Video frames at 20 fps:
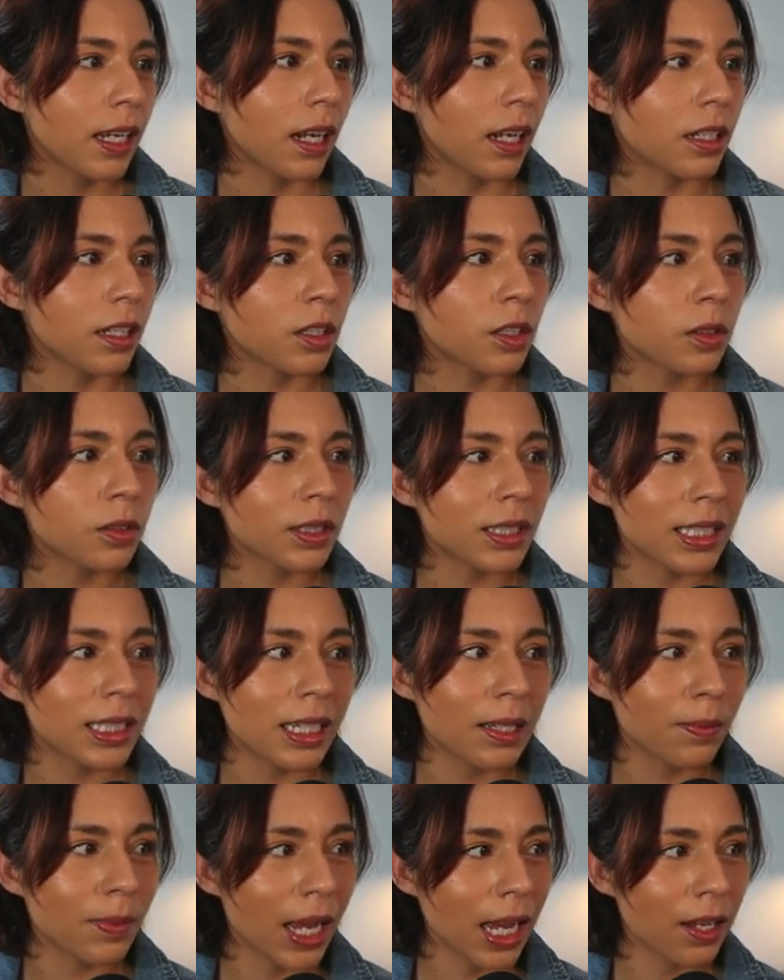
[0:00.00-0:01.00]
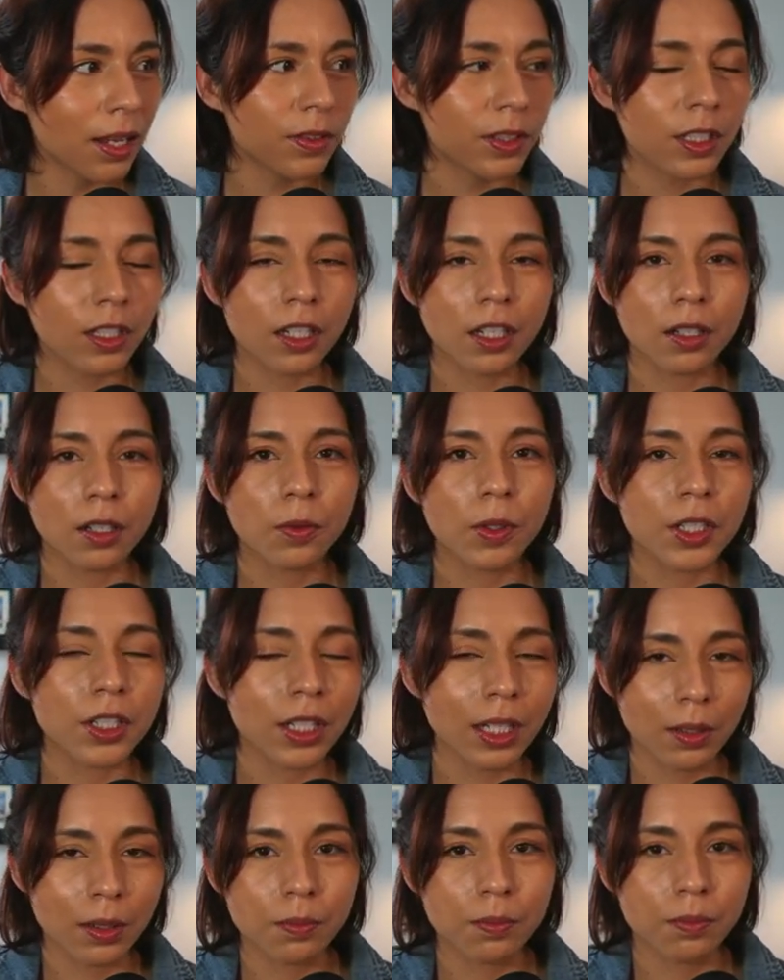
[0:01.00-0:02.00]
adult team Avatar,
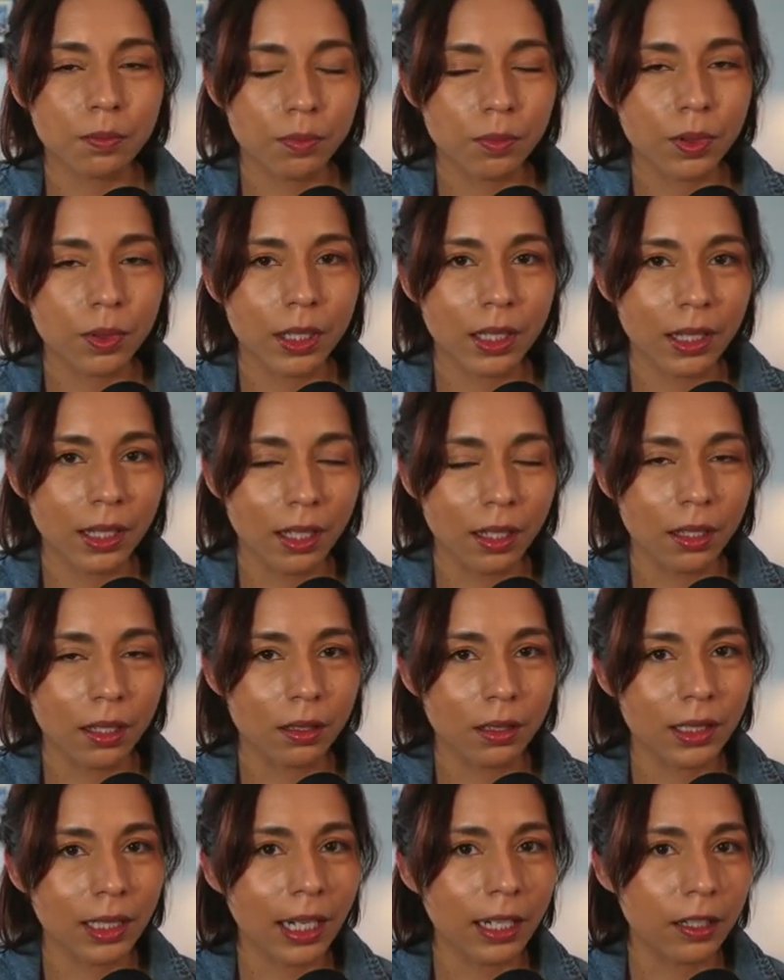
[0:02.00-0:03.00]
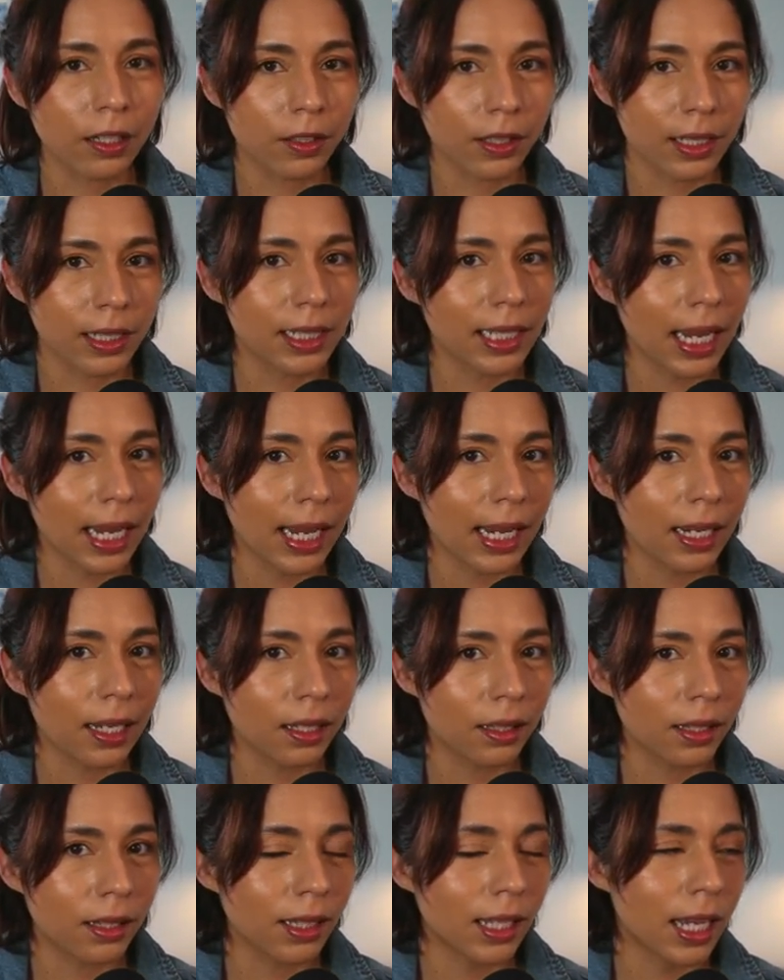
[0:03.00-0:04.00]
which I'm the title is
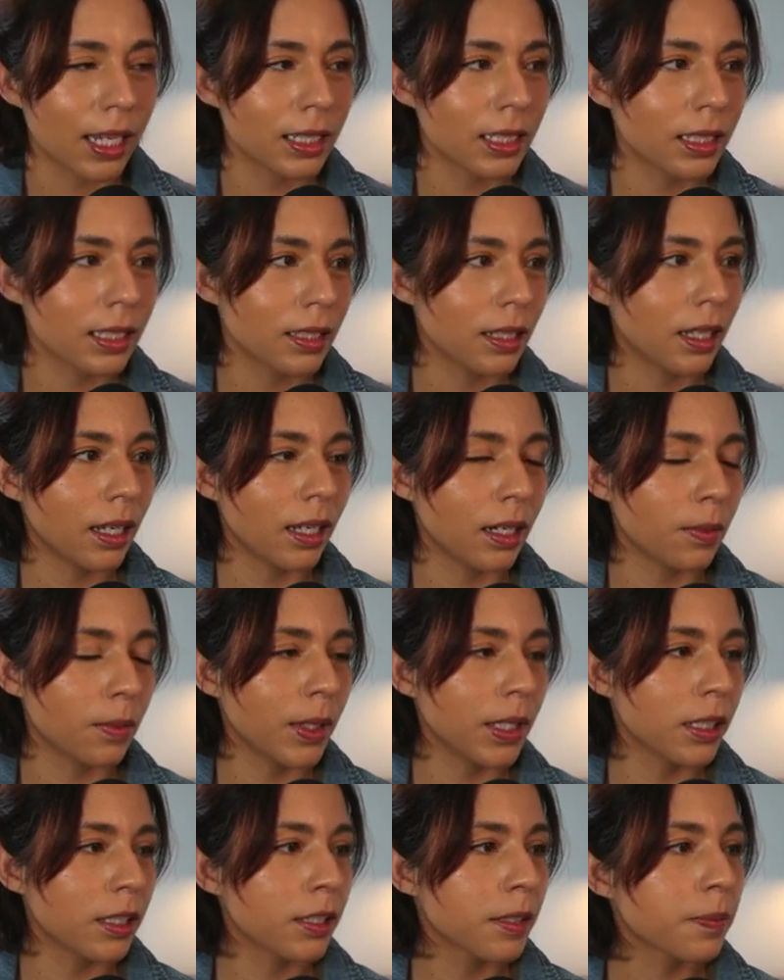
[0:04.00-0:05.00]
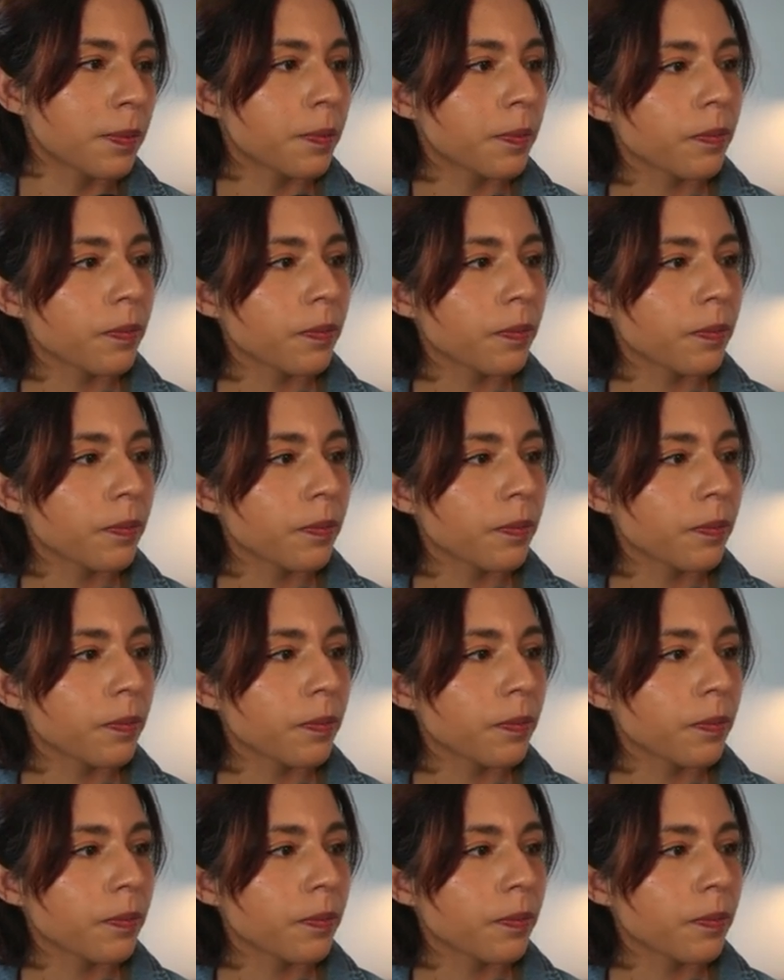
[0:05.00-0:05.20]
Aang, the last airbender.